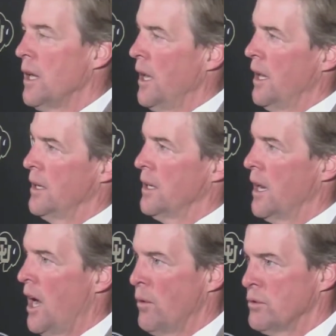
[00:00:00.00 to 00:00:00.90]
and
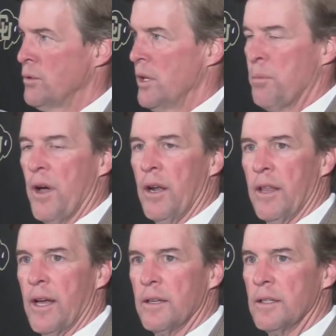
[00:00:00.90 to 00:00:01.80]
uh, I was really proud
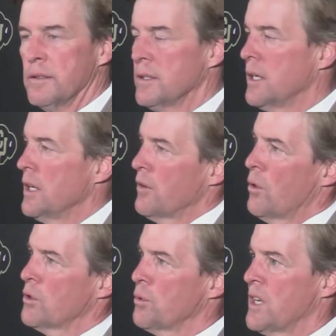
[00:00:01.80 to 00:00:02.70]
of that. Of
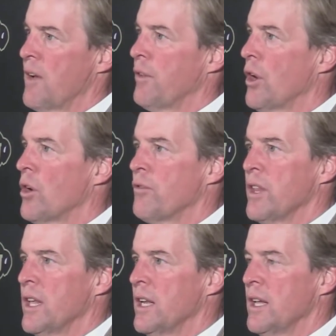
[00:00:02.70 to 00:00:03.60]
course, we're definitely hurt
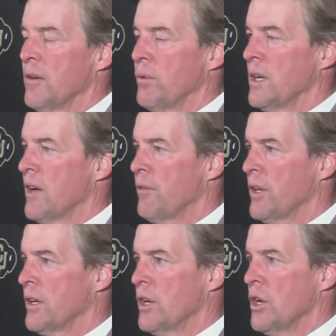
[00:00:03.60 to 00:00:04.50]
from the ending, and we
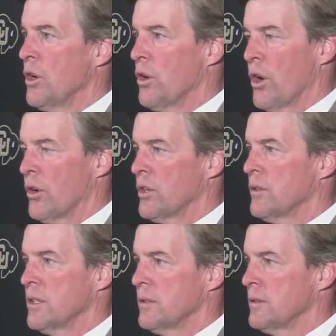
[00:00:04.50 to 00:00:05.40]
definitely are
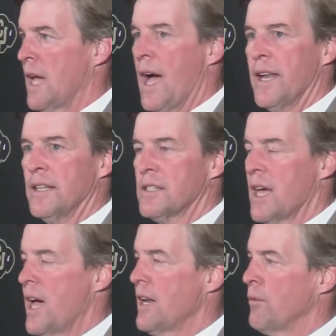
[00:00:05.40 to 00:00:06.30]
dying
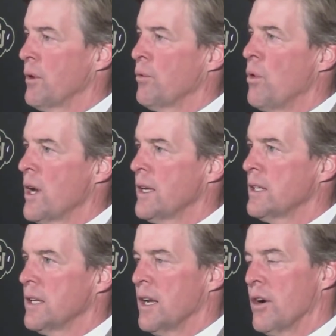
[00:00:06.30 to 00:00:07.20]
inside, and we want
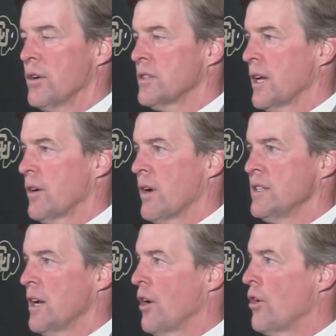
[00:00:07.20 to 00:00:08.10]
it, and it hurts like
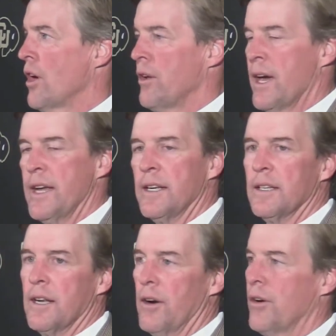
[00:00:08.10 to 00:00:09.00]
crazy, and it hurt all
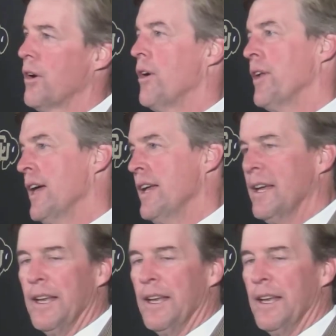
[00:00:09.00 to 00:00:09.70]
night, and it hurt all day